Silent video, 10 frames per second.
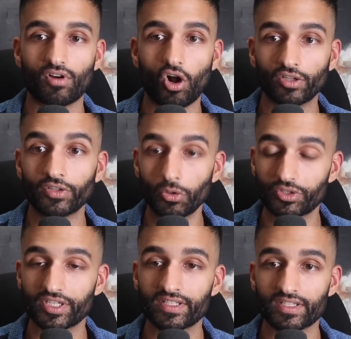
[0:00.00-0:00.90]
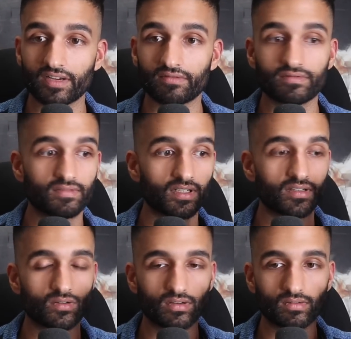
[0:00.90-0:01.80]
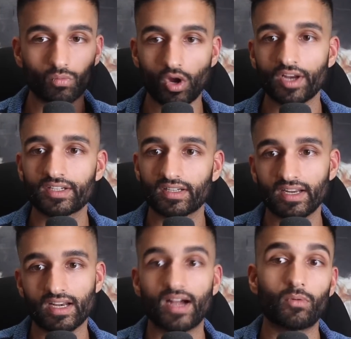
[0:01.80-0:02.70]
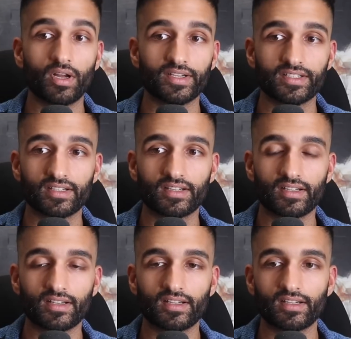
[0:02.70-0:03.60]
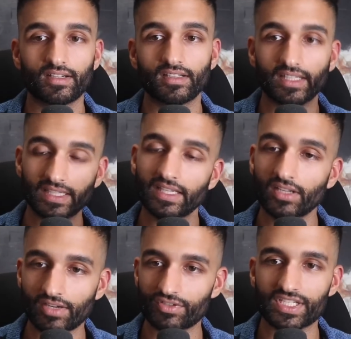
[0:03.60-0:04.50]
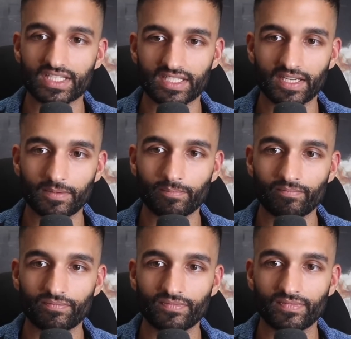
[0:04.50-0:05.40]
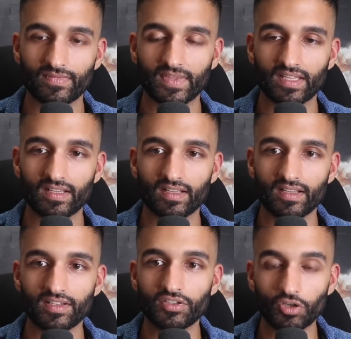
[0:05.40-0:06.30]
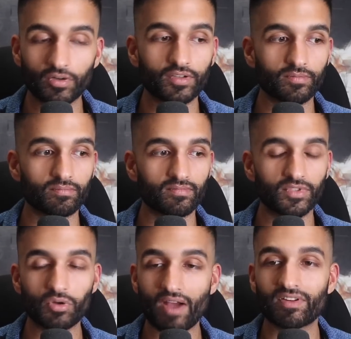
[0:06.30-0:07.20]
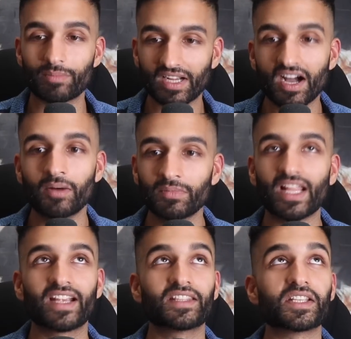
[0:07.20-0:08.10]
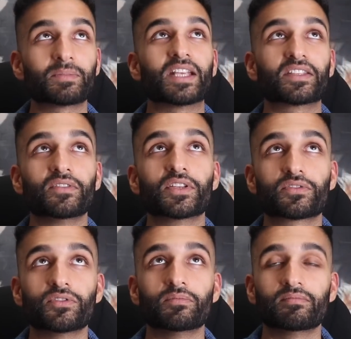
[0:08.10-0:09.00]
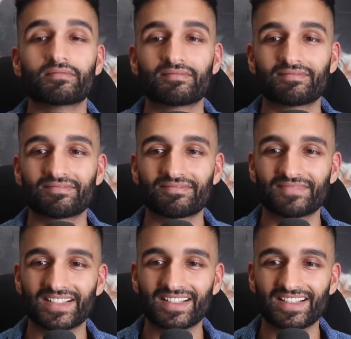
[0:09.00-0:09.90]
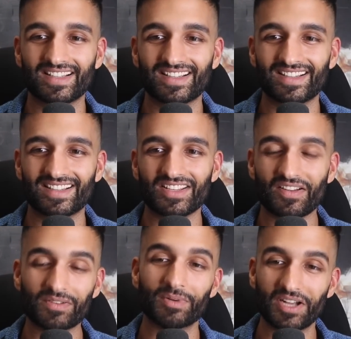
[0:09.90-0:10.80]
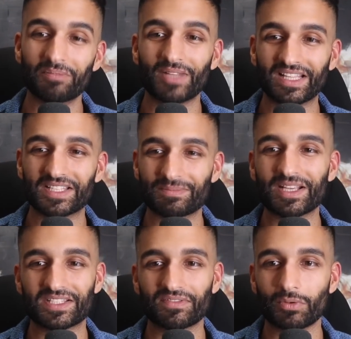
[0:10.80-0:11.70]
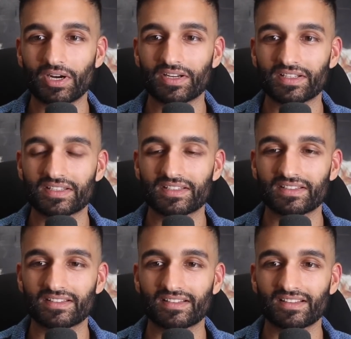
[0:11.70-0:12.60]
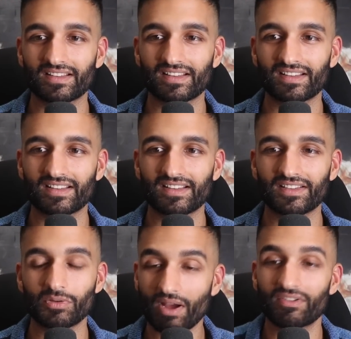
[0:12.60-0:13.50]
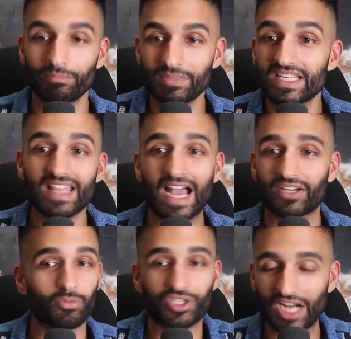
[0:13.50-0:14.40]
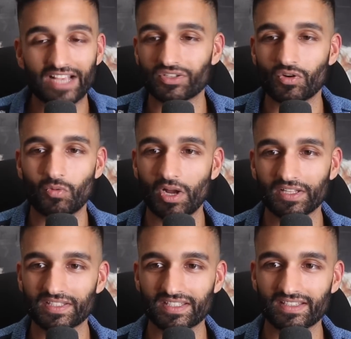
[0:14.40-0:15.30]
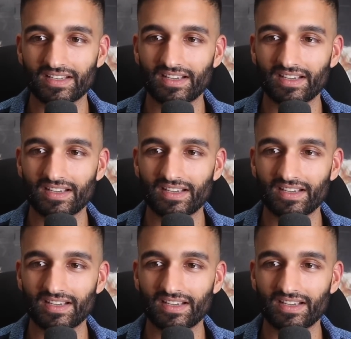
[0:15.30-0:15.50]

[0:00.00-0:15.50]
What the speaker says: all notions of want and not want, clinging and resisting. You have to become like the space of this room. You have to become like the space of awareness. You have to be that which has no wants.